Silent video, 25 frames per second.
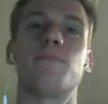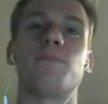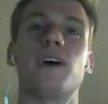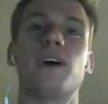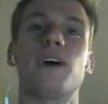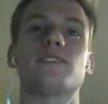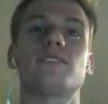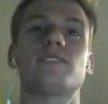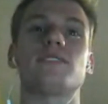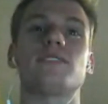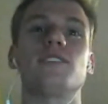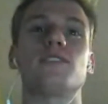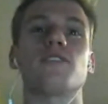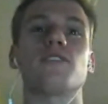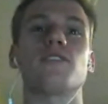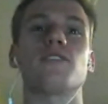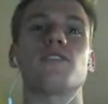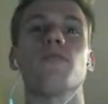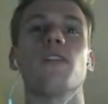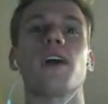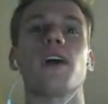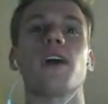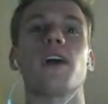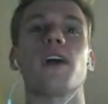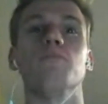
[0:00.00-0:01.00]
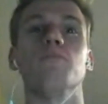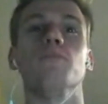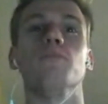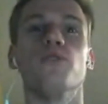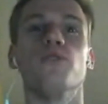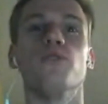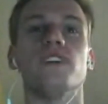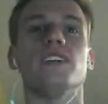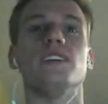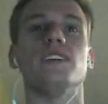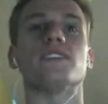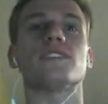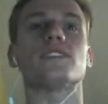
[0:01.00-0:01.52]
the best year of like
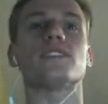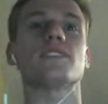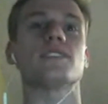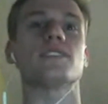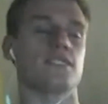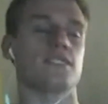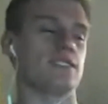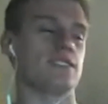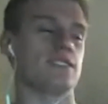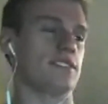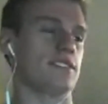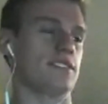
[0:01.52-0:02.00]
movies.